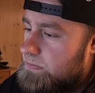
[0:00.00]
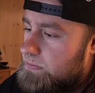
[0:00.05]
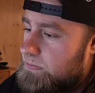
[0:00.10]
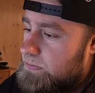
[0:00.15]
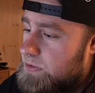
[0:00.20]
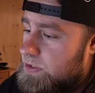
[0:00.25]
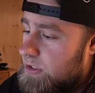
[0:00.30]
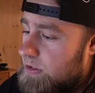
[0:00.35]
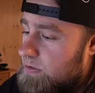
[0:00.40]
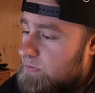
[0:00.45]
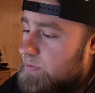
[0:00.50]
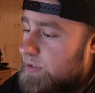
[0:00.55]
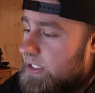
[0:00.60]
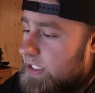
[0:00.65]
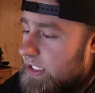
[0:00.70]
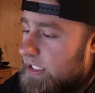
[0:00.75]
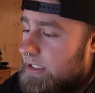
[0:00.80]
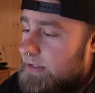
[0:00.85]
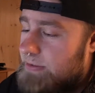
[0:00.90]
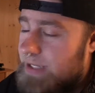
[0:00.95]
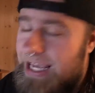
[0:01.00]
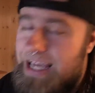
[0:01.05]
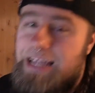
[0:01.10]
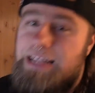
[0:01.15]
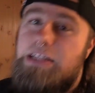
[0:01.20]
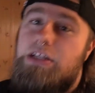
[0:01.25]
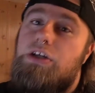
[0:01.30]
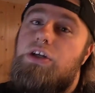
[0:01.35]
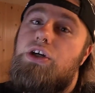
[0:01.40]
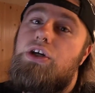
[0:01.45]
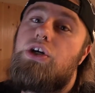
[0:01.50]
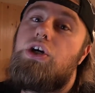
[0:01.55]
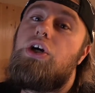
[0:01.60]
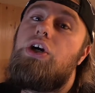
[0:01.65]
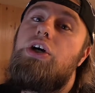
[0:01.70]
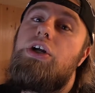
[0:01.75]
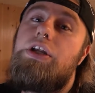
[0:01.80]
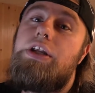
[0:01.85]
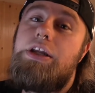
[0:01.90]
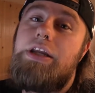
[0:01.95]
started reading it, and
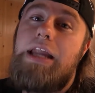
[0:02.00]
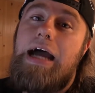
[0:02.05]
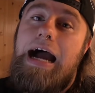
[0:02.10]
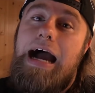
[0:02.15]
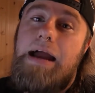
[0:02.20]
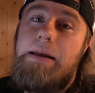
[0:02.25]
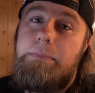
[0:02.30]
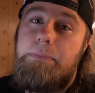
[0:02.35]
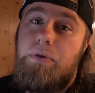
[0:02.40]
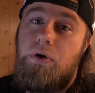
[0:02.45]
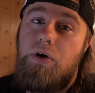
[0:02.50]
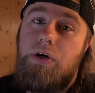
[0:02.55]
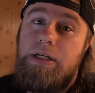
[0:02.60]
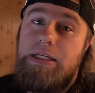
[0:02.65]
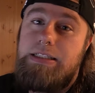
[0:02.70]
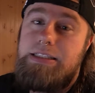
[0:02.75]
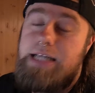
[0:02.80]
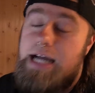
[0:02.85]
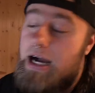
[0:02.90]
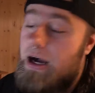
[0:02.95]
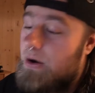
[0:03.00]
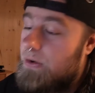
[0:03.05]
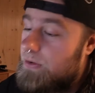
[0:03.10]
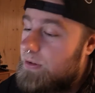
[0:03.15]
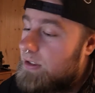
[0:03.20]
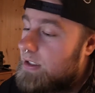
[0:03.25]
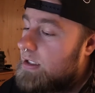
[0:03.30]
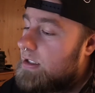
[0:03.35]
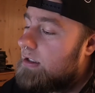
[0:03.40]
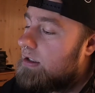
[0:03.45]
could not put it down.